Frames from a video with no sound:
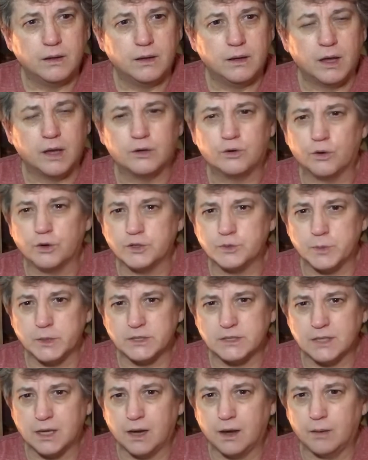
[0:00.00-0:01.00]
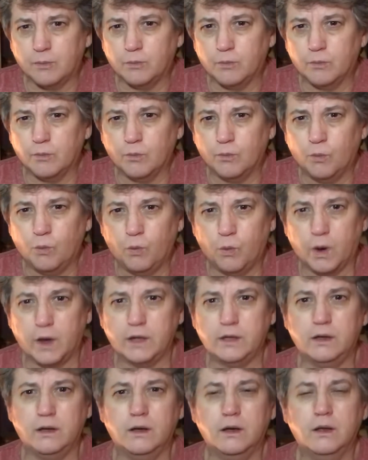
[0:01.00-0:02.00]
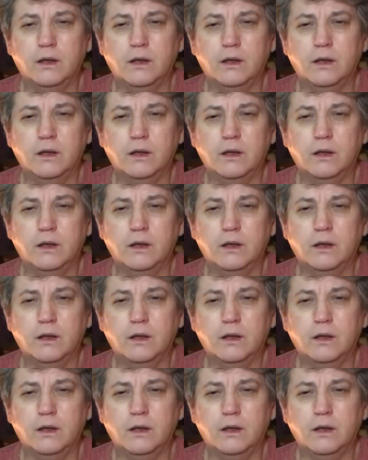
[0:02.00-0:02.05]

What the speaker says: at Christmas time when